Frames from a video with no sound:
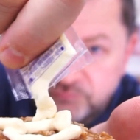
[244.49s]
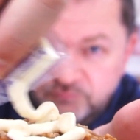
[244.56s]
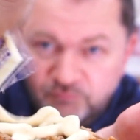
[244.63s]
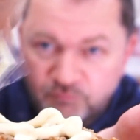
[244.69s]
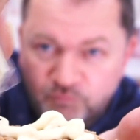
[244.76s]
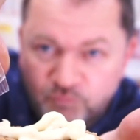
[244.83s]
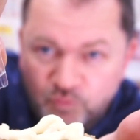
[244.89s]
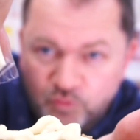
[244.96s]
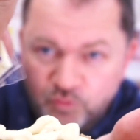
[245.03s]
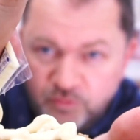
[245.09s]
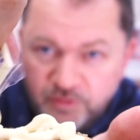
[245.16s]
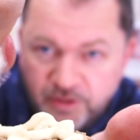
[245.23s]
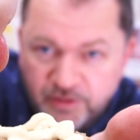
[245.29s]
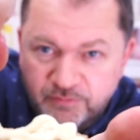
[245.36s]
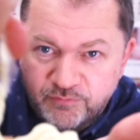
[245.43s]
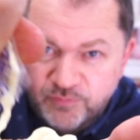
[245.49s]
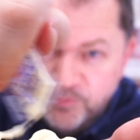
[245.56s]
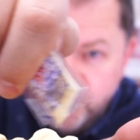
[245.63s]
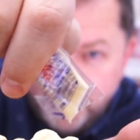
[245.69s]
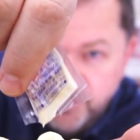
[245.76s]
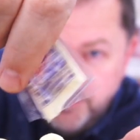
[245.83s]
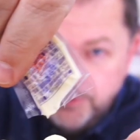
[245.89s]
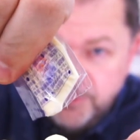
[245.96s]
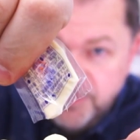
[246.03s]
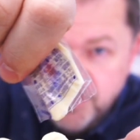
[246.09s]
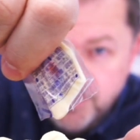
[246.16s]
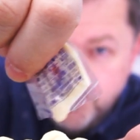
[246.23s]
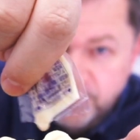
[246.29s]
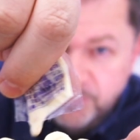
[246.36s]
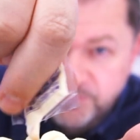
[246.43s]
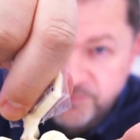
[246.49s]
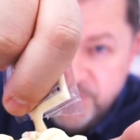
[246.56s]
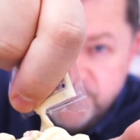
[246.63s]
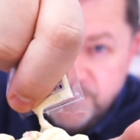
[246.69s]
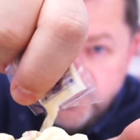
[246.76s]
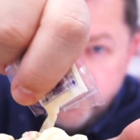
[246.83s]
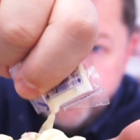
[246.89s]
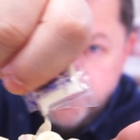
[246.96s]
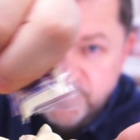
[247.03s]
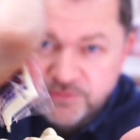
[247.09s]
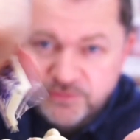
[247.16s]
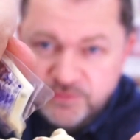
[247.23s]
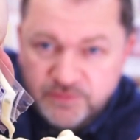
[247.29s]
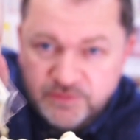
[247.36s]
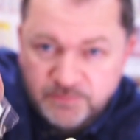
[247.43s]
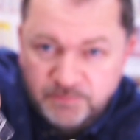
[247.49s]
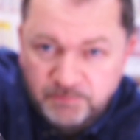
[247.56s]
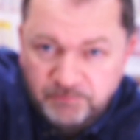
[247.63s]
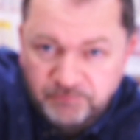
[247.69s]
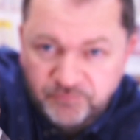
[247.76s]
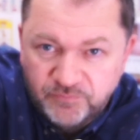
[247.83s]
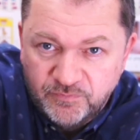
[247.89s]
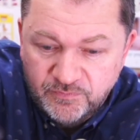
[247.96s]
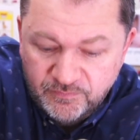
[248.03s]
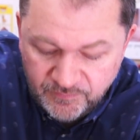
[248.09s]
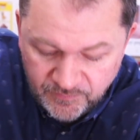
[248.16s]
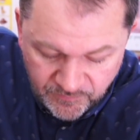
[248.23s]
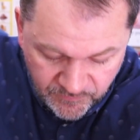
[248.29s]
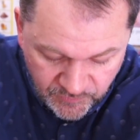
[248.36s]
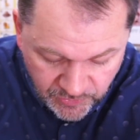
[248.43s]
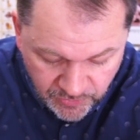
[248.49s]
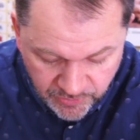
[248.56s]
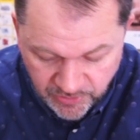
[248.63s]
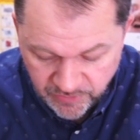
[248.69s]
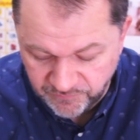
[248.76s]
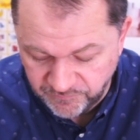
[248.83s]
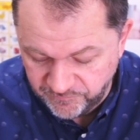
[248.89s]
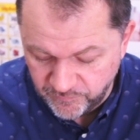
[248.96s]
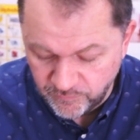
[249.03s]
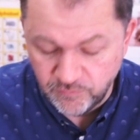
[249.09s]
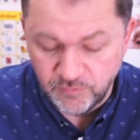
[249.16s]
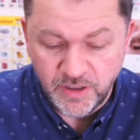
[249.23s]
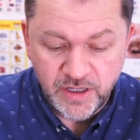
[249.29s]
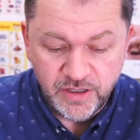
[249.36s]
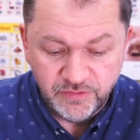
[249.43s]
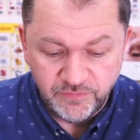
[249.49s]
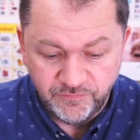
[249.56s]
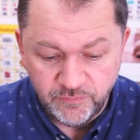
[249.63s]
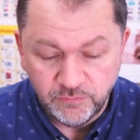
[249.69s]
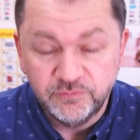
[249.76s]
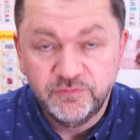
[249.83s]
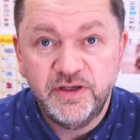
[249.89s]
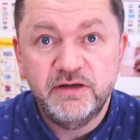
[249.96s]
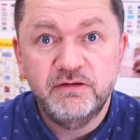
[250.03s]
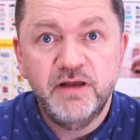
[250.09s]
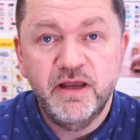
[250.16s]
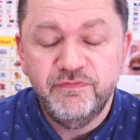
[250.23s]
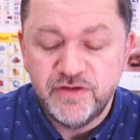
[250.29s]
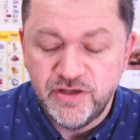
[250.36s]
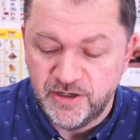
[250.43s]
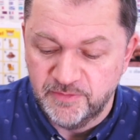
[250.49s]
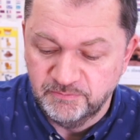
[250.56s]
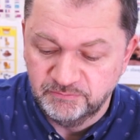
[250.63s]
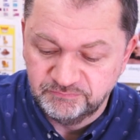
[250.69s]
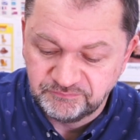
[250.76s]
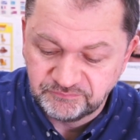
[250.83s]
more and more of this tartar sauce. You've got to get the full deal, haven't you?